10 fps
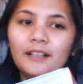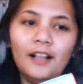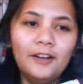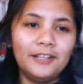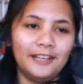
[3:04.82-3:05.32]

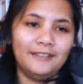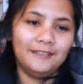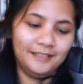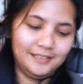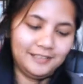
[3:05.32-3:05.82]
Okay,
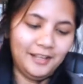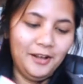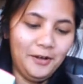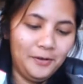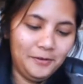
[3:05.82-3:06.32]

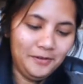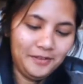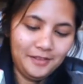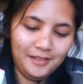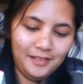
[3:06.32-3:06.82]
so
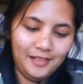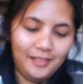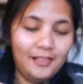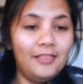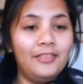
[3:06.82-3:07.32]

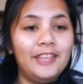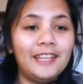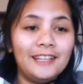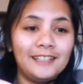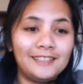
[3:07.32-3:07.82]

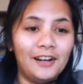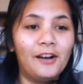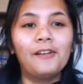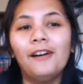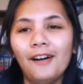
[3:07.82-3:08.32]
these
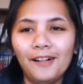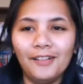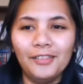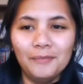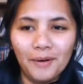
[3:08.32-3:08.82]
are all
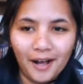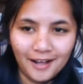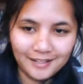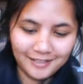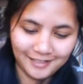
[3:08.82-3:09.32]
the
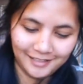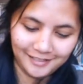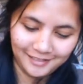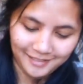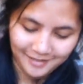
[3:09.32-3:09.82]

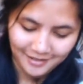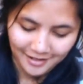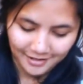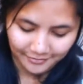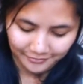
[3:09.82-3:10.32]
manga
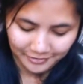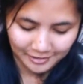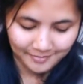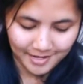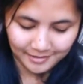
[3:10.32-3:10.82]
uh, fruits
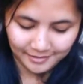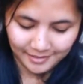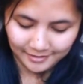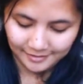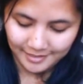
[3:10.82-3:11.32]

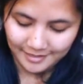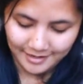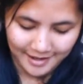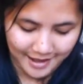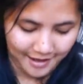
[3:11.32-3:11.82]
baskets that I
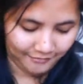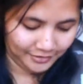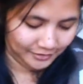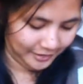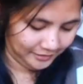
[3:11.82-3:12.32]
have.
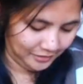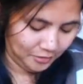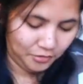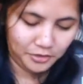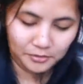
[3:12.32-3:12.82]
So let's
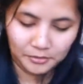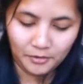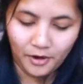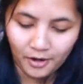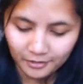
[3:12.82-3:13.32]
go through
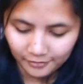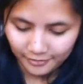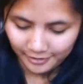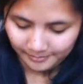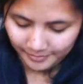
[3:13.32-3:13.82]
all of
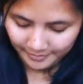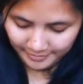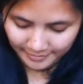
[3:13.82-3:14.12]
them.